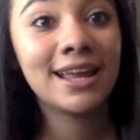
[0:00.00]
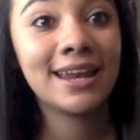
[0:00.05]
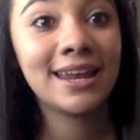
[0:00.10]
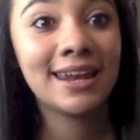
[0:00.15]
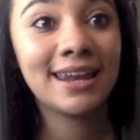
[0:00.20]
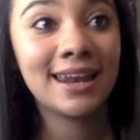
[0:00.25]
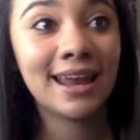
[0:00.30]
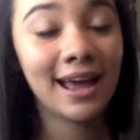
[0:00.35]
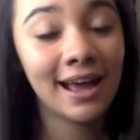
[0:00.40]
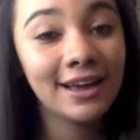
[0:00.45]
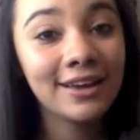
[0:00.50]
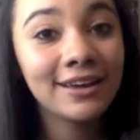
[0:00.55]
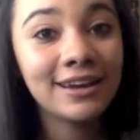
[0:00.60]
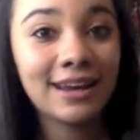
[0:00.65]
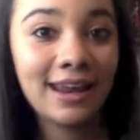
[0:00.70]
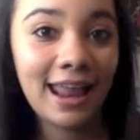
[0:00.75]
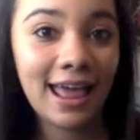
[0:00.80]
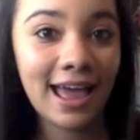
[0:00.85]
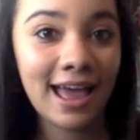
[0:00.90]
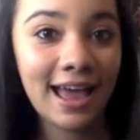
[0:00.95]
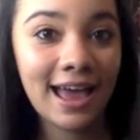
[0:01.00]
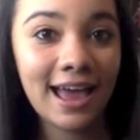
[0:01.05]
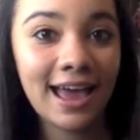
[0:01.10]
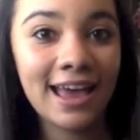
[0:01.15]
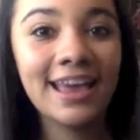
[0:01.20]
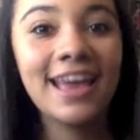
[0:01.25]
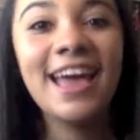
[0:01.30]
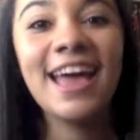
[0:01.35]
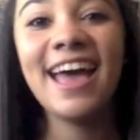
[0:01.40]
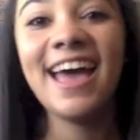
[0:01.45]
not gonna
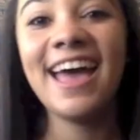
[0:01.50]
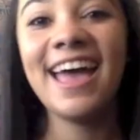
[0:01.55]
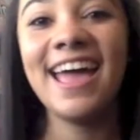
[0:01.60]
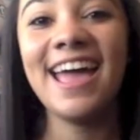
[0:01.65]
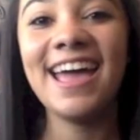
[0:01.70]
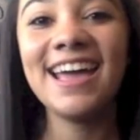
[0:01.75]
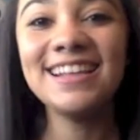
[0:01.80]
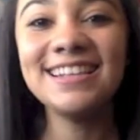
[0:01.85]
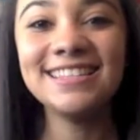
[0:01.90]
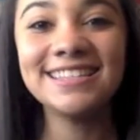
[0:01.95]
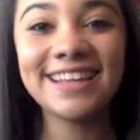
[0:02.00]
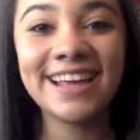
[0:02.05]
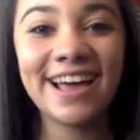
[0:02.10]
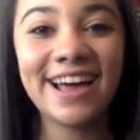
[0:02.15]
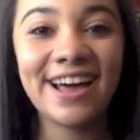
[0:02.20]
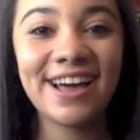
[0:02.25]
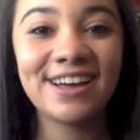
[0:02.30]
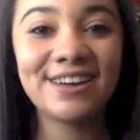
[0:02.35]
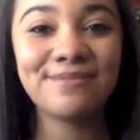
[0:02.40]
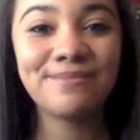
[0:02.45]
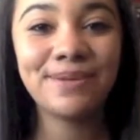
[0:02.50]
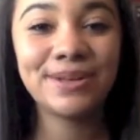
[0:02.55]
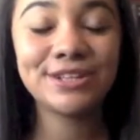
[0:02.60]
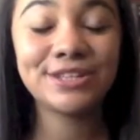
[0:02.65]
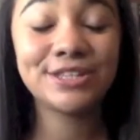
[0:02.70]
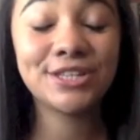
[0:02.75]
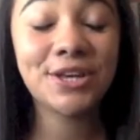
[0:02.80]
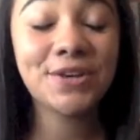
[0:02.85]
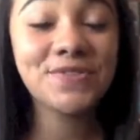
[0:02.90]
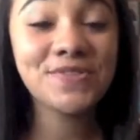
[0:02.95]
lie. And um,
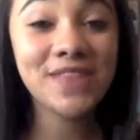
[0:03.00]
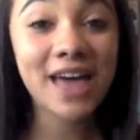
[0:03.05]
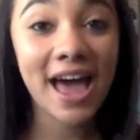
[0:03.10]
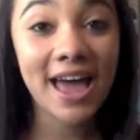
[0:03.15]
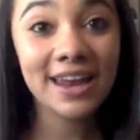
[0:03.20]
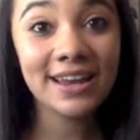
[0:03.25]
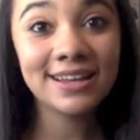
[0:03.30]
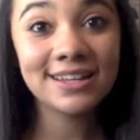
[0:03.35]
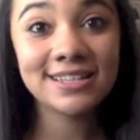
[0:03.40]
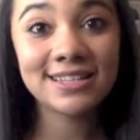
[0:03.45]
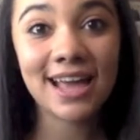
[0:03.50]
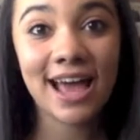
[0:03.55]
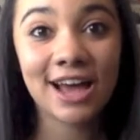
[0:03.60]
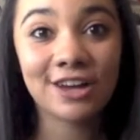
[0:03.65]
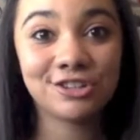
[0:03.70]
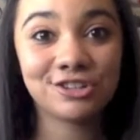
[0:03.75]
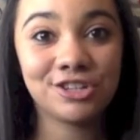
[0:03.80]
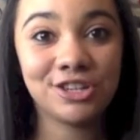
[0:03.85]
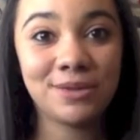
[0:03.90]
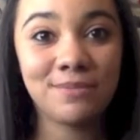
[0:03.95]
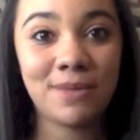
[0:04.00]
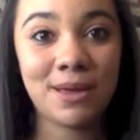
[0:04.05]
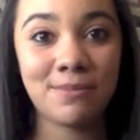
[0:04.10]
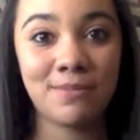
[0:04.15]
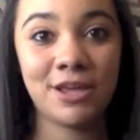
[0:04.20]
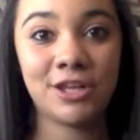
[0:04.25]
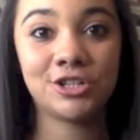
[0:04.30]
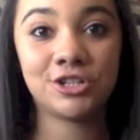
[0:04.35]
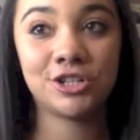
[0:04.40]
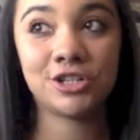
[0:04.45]
so that is actually my
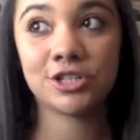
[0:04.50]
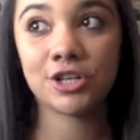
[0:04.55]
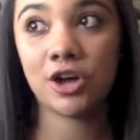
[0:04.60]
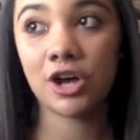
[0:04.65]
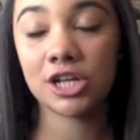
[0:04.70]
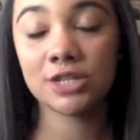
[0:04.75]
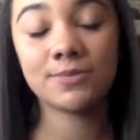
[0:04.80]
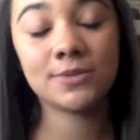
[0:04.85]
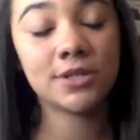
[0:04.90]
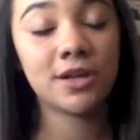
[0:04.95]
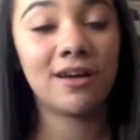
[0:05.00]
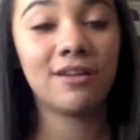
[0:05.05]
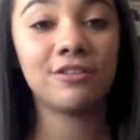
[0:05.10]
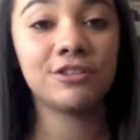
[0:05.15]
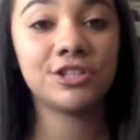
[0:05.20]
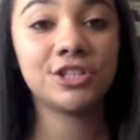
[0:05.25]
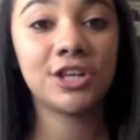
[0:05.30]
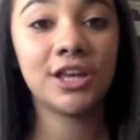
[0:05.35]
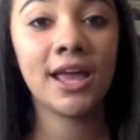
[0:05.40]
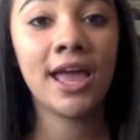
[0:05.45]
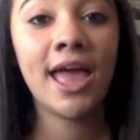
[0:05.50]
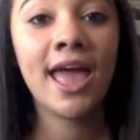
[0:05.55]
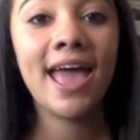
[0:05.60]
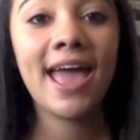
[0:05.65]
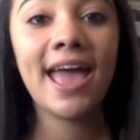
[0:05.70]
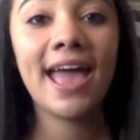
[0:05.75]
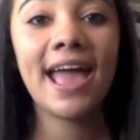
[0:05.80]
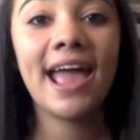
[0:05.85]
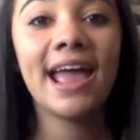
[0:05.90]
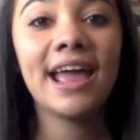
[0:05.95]
major is cosmetology.
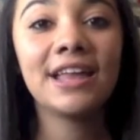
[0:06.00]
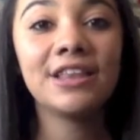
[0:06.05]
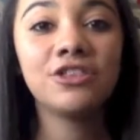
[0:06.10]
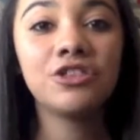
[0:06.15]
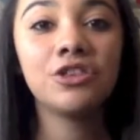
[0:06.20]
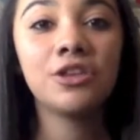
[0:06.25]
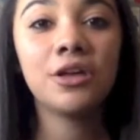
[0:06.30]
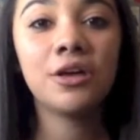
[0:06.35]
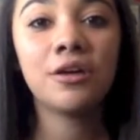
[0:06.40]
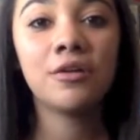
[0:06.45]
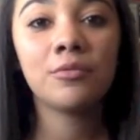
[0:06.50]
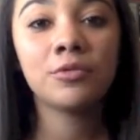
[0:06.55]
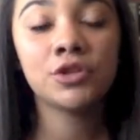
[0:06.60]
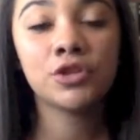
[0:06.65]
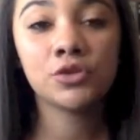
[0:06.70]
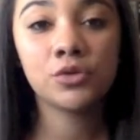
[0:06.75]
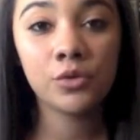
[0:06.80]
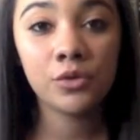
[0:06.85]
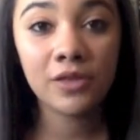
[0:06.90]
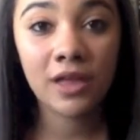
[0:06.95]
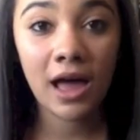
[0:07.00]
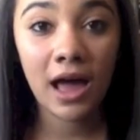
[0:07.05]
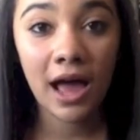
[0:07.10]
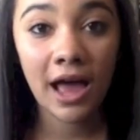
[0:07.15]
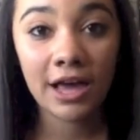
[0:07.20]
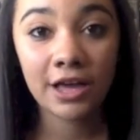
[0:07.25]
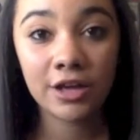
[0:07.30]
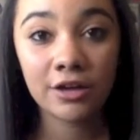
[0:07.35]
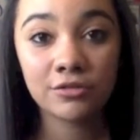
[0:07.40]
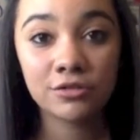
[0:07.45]
And the school that
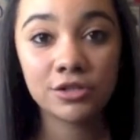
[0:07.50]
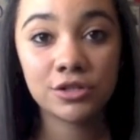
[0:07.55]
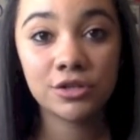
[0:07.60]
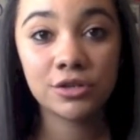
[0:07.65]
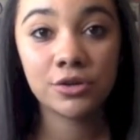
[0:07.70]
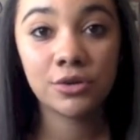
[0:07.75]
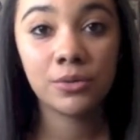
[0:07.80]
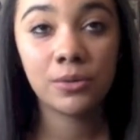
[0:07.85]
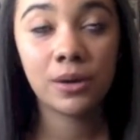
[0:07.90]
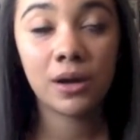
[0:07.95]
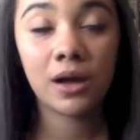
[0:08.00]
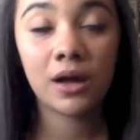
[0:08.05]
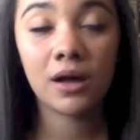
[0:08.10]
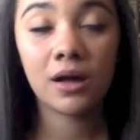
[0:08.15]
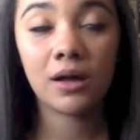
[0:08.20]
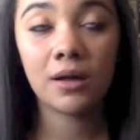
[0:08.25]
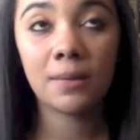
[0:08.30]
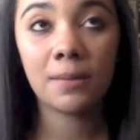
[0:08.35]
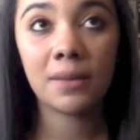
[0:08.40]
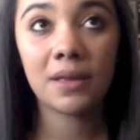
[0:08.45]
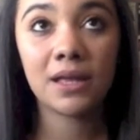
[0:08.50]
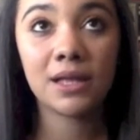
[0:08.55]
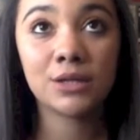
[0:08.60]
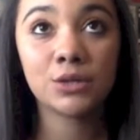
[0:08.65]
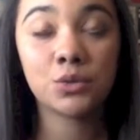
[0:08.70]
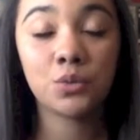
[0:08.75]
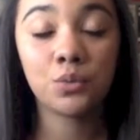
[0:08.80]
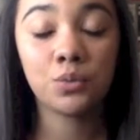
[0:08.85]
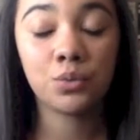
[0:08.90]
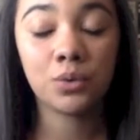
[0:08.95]
I go to, um,
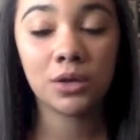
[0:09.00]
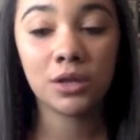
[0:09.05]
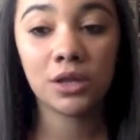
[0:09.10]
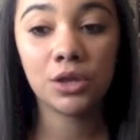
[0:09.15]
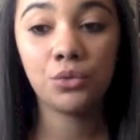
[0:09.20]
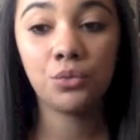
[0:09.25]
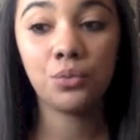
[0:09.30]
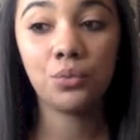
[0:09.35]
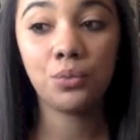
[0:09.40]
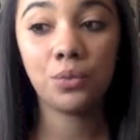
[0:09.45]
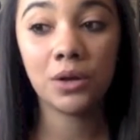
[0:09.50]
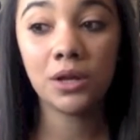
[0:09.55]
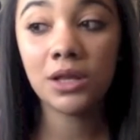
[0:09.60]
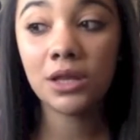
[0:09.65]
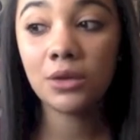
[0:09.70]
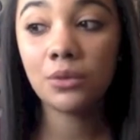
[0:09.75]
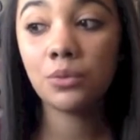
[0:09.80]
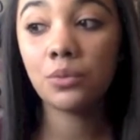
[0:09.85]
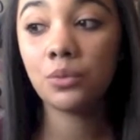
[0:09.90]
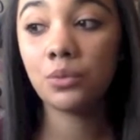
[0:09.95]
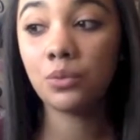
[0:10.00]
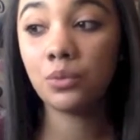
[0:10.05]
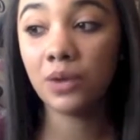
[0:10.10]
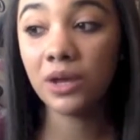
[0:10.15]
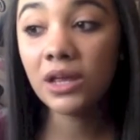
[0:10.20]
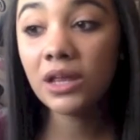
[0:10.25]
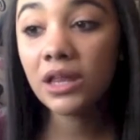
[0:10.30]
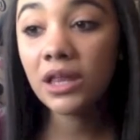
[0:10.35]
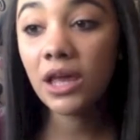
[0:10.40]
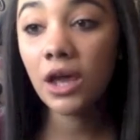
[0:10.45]
it's really, really,
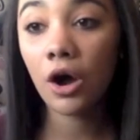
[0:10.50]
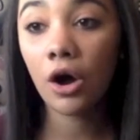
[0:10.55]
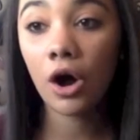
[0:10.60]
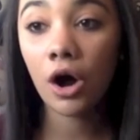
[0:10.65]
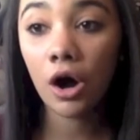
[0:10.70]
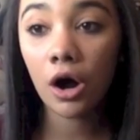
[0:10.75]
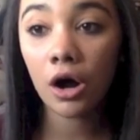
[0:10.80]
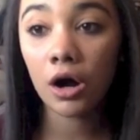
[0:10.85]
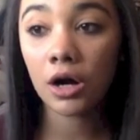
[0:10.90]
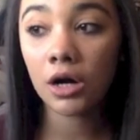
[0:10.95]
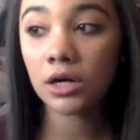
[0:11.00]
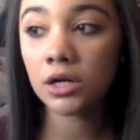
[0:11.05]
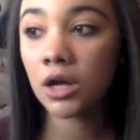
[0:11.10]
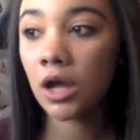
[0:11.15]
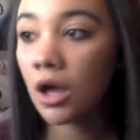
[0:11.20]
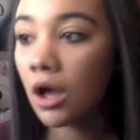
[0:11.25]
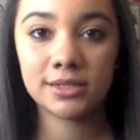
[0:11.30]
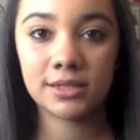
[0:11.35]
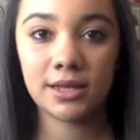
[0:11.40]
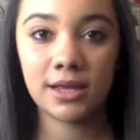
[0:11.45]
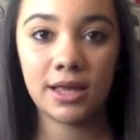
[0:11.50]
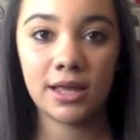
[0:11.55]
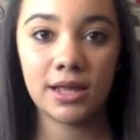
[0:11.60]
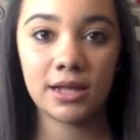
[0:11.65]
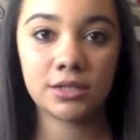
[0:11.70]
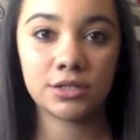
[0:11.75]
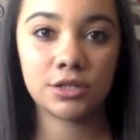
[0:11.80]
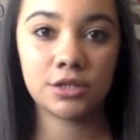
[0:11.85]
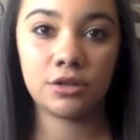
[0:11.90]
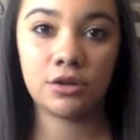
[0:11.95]
really hard to get
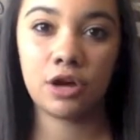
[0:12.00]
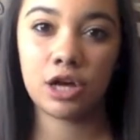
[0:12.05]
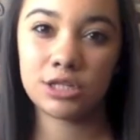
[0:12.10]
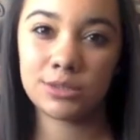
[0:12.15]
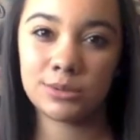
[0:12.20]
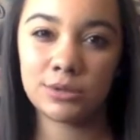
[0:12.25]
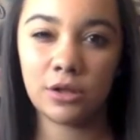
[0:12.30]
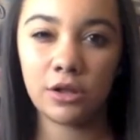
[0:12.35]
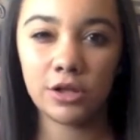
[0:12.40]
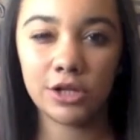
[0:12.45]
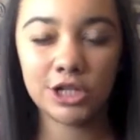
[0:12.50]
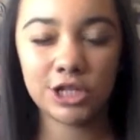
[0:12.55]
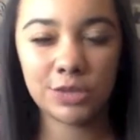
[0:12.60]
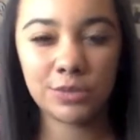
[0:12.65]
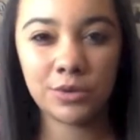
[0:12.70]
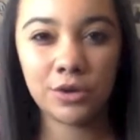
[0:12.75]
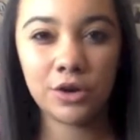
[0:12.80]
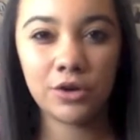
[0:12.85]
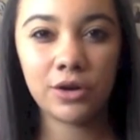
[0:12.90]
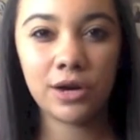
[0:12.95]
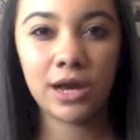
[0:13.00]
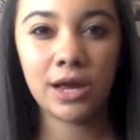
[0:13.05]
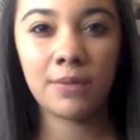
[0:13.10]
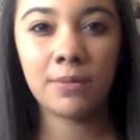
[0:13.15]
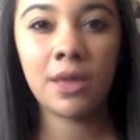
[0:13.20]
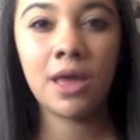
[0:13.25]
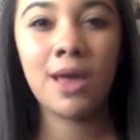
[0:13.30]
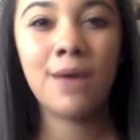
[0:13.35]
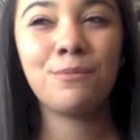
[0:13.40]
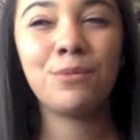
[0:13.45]
into the cosmetology
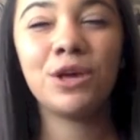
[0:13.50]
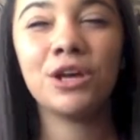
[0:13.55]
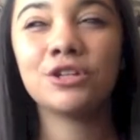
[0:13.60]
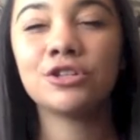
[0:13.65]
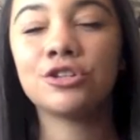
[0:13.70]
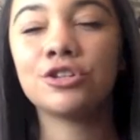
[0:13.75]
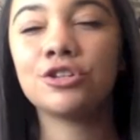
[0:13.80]
program because